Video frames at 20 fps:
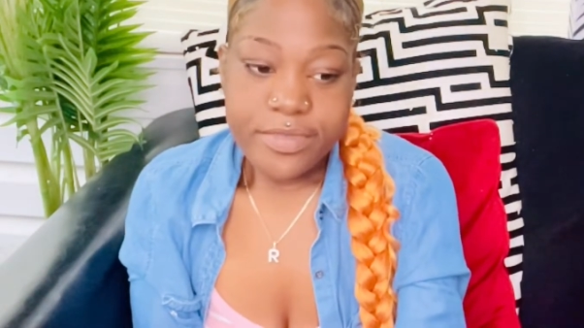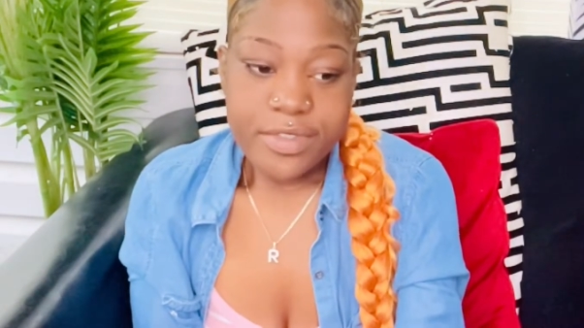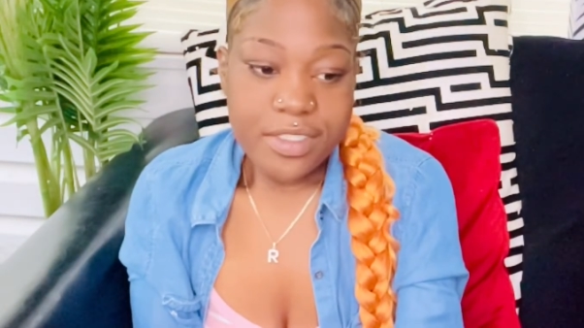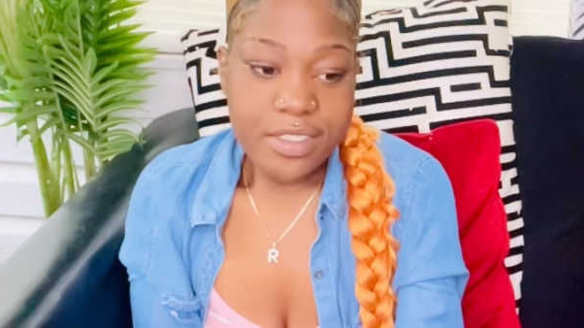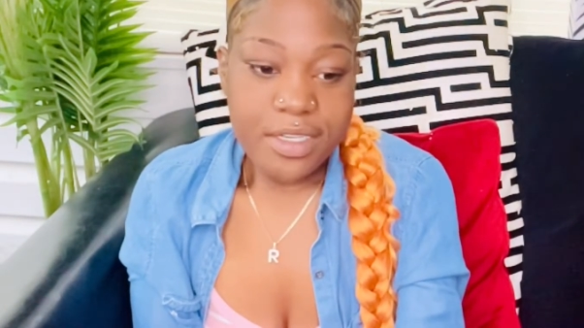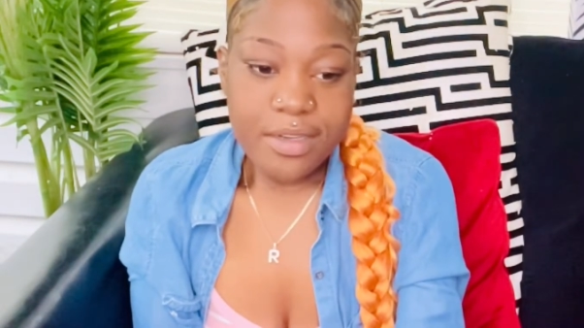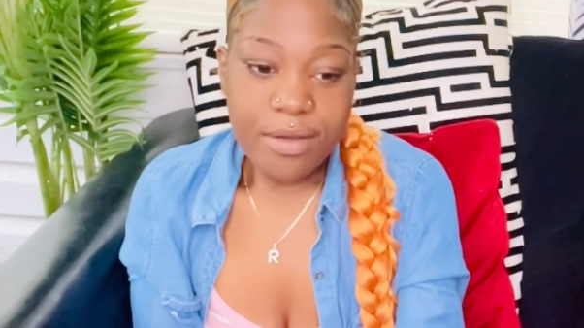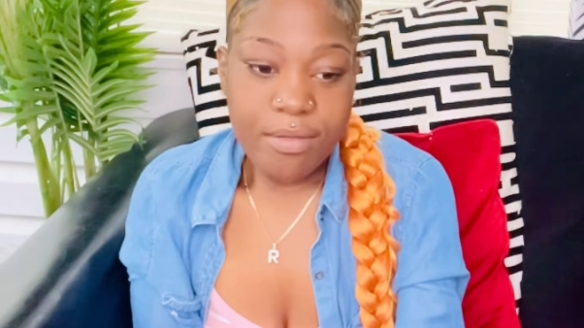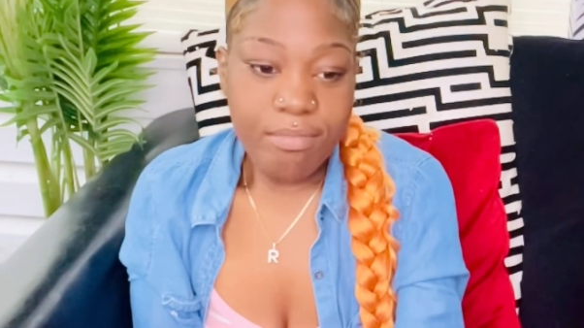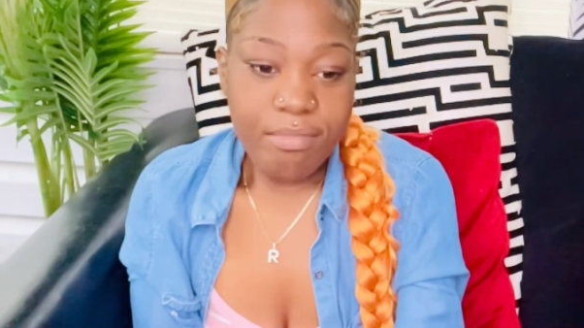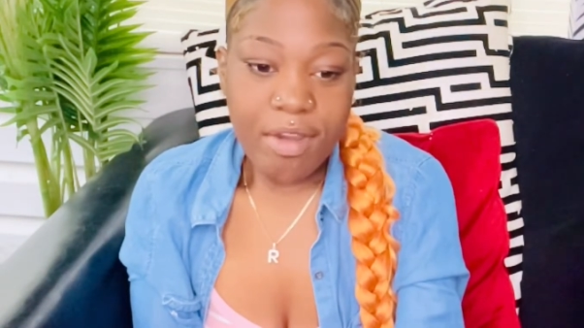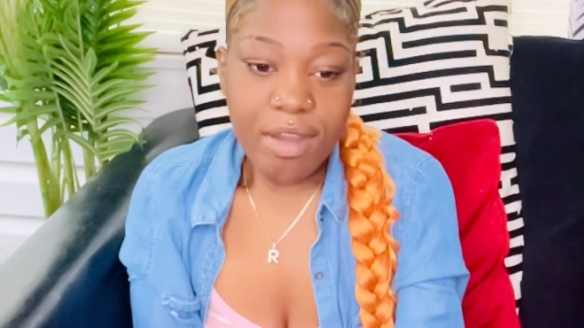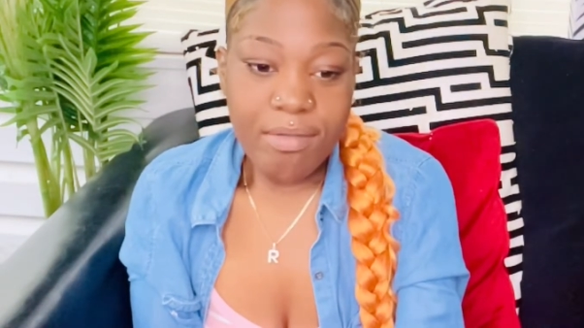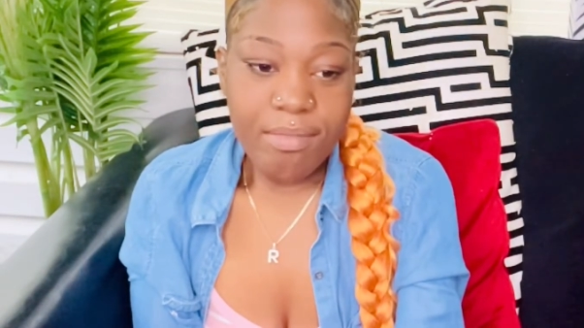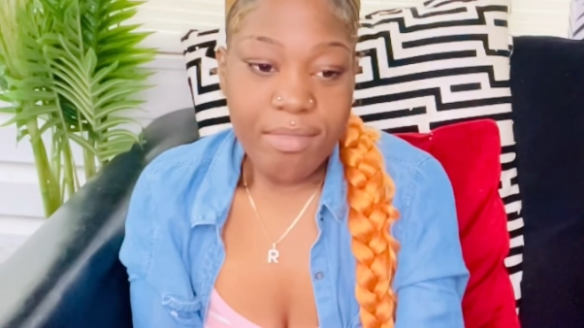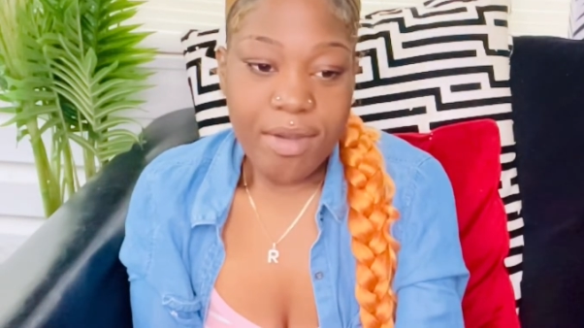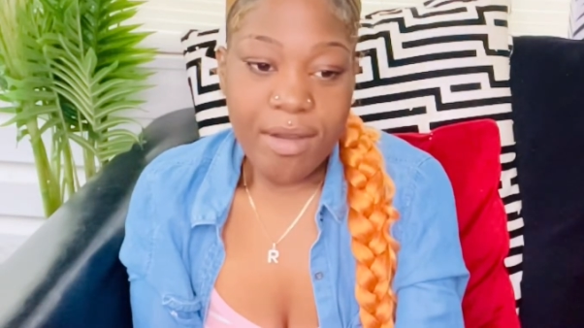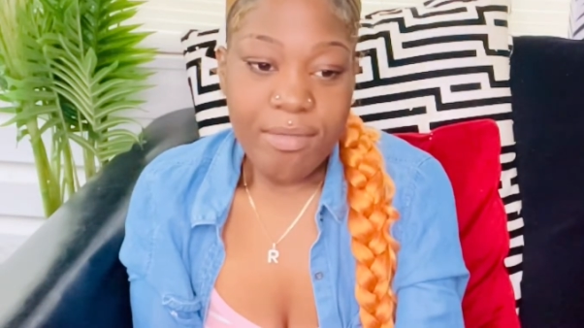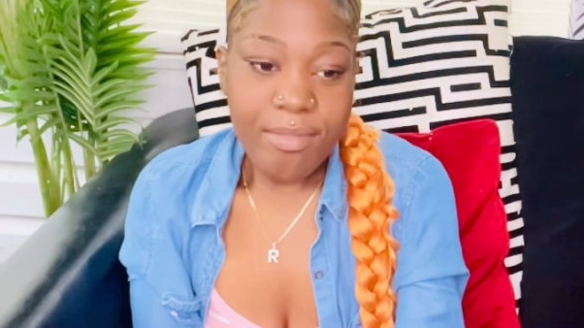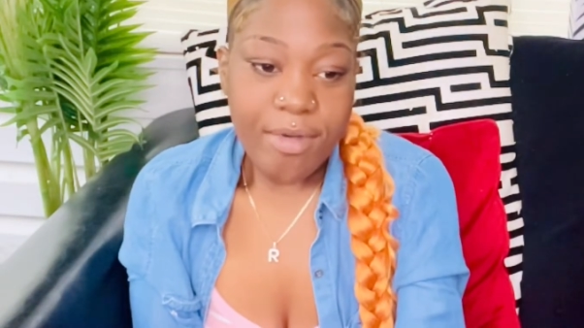
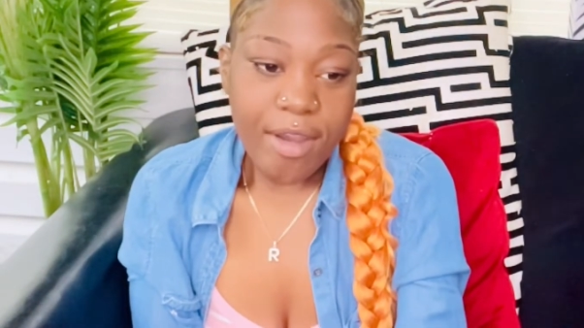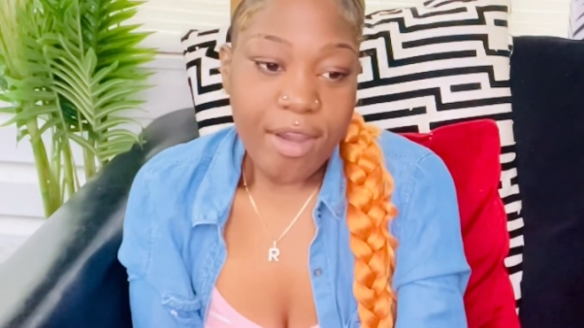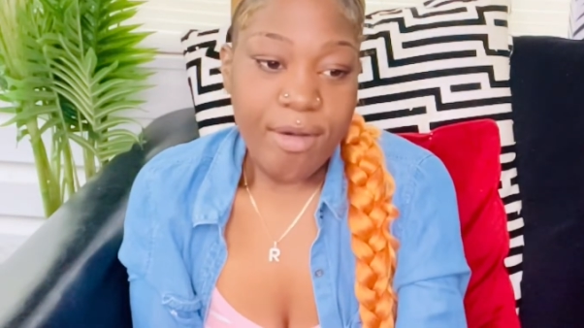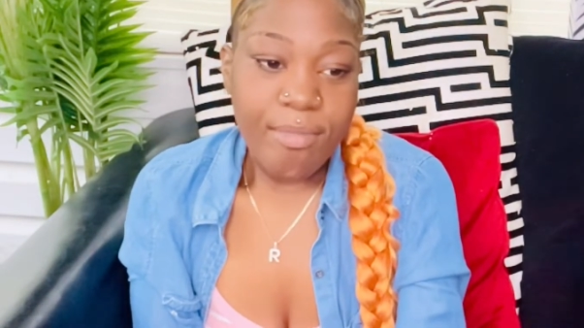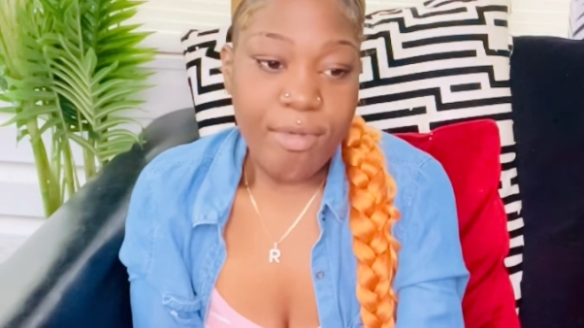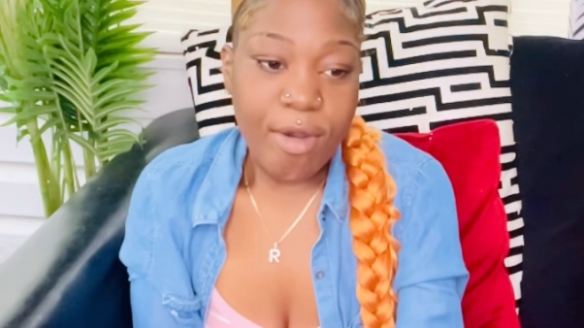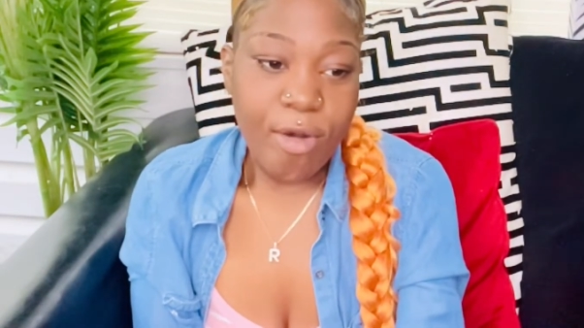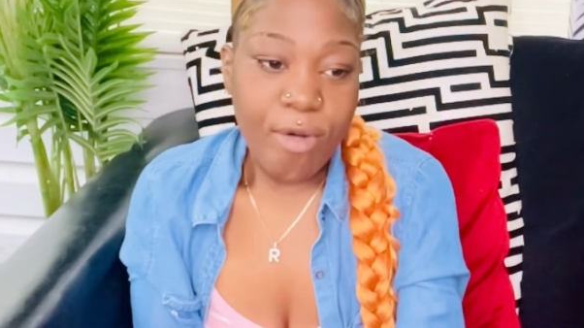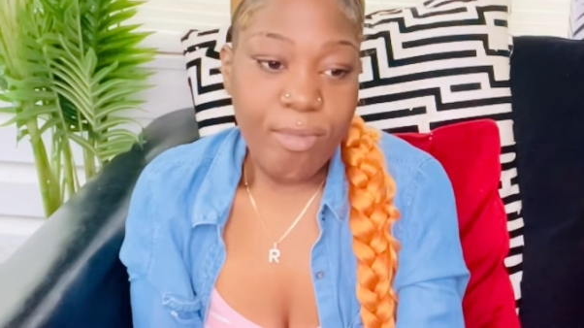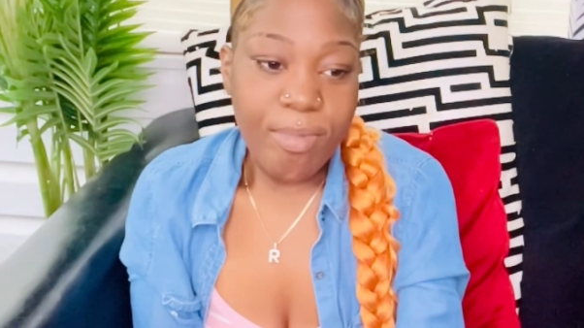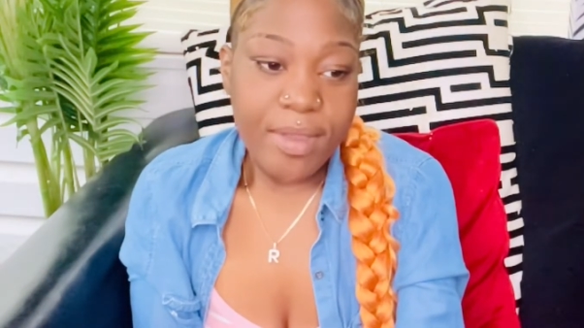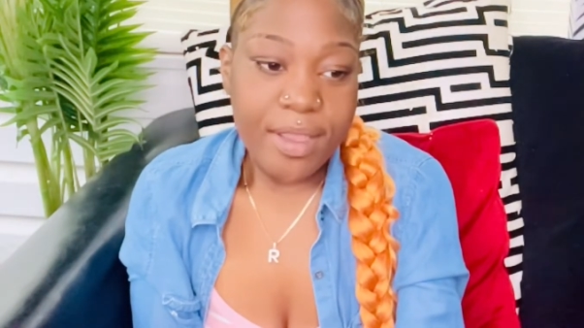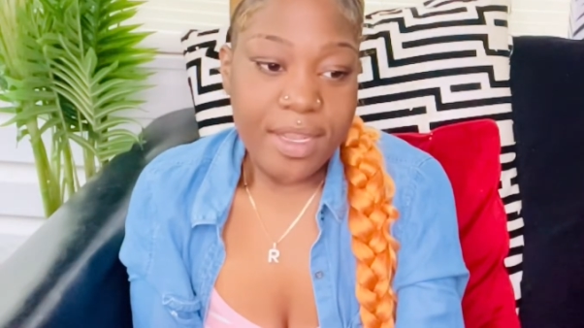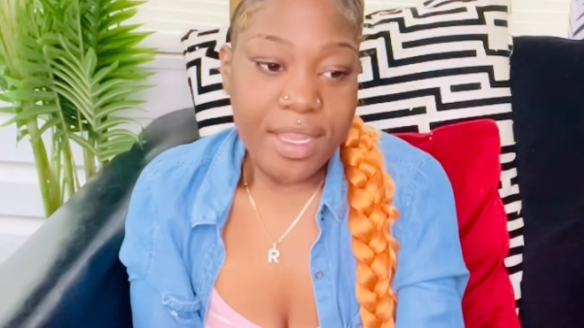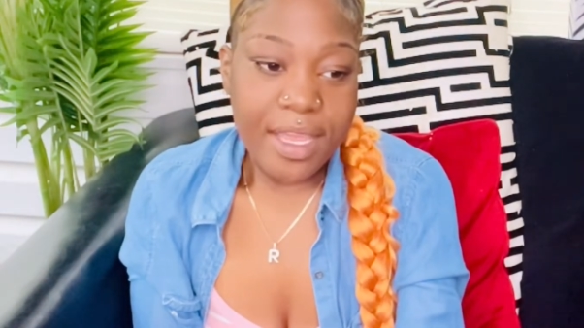I'm open.